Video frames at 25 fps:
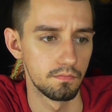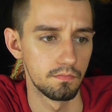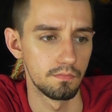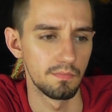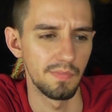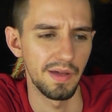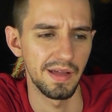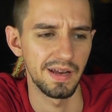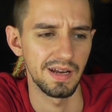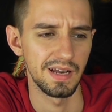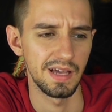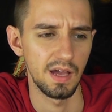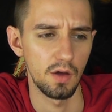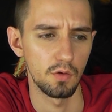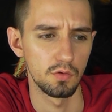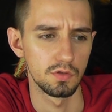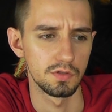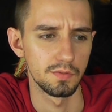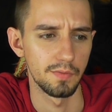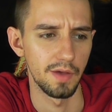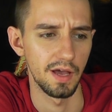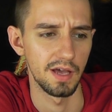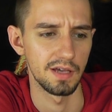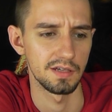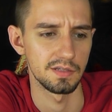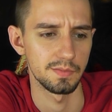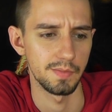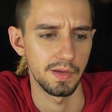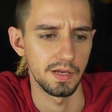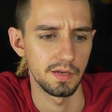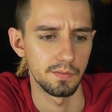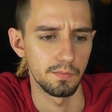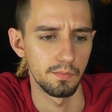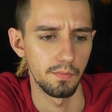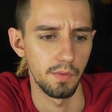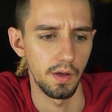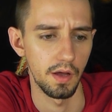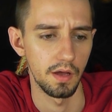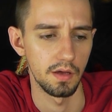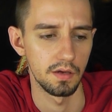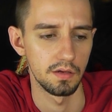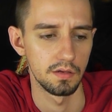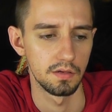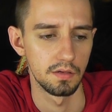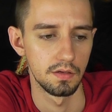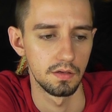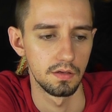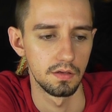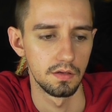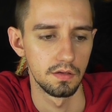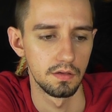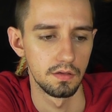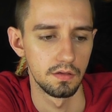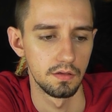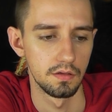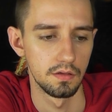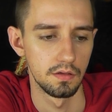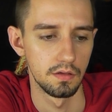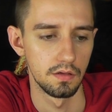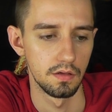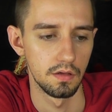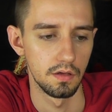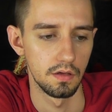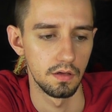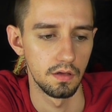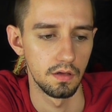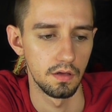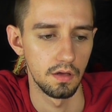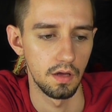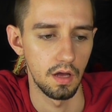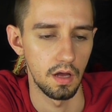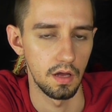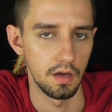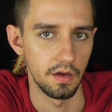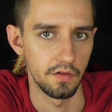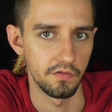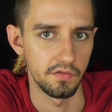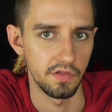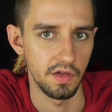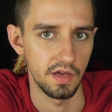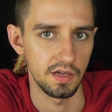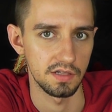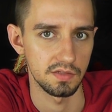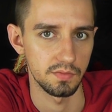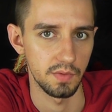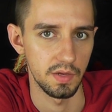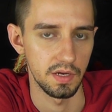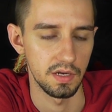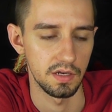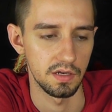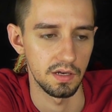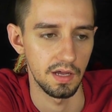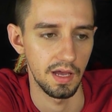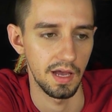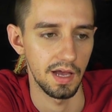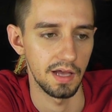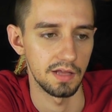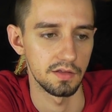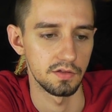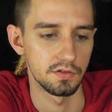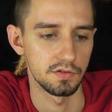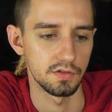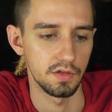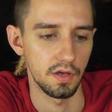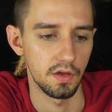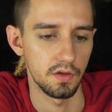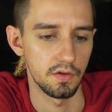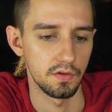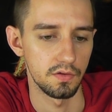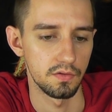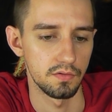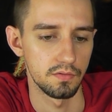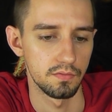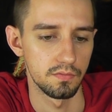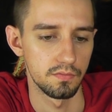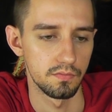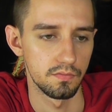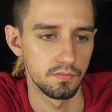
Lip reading: mainly Ultimate X-Men, but I love the X-Men, and so